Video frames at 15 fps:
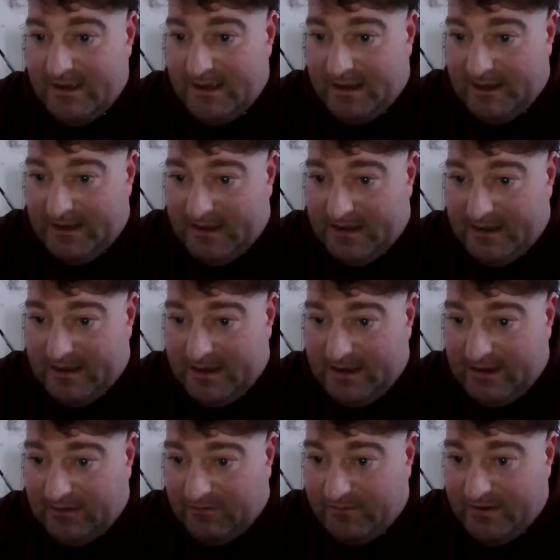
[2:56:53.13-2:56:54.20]

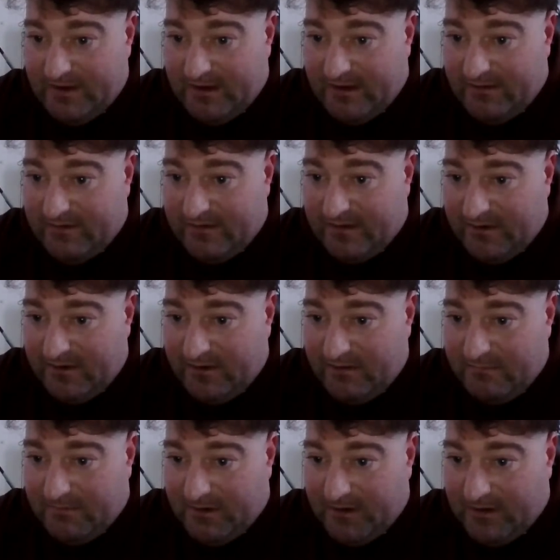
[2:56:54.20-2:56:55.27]
A great Ohio,
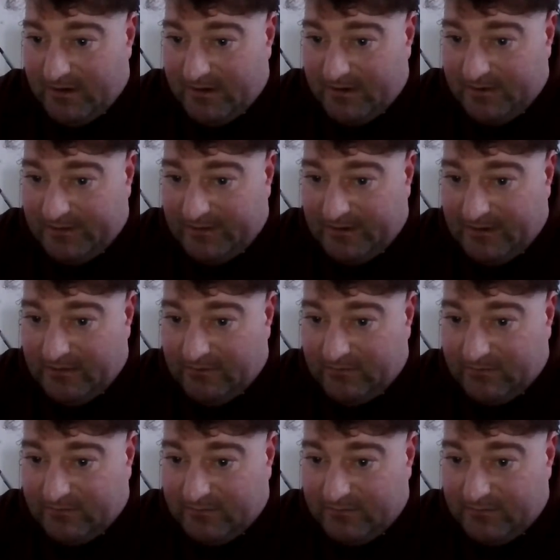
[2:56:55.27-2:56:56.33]
my auntie and
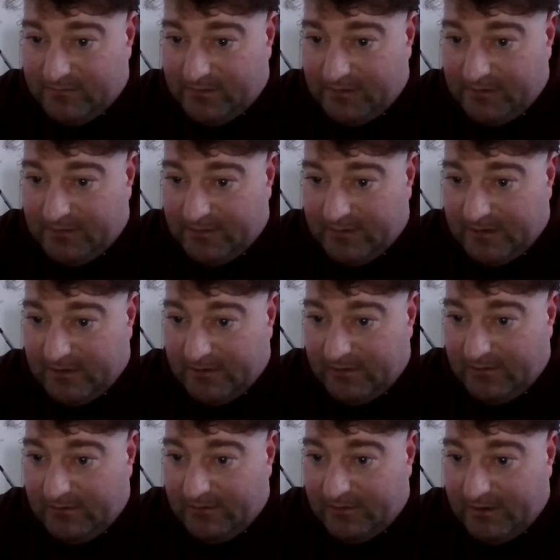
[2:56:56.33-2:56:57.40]
uncle used to go to
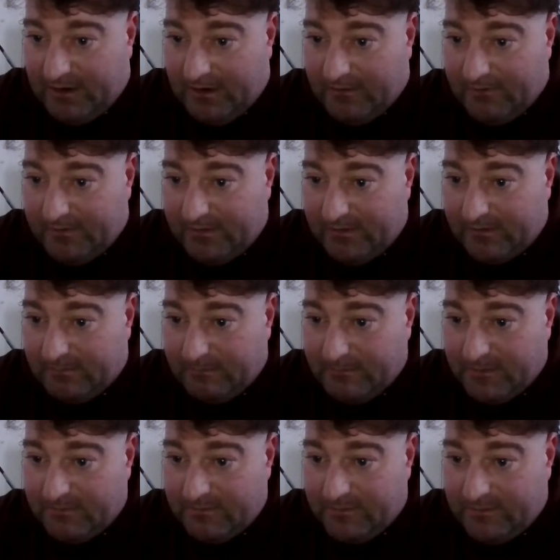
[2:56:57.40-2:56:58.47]
New Zealand for 6
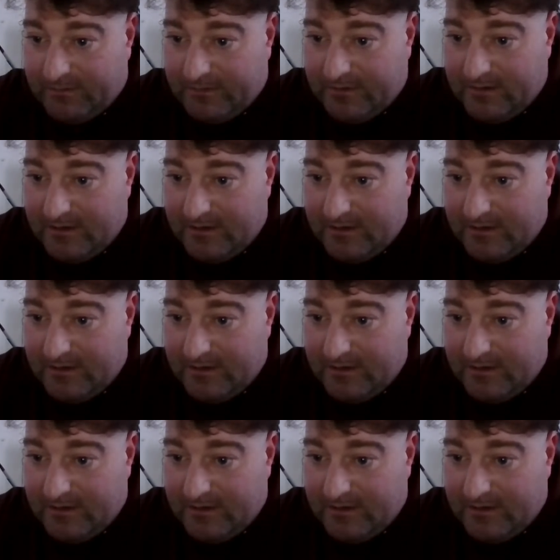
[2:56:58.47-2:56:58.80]
months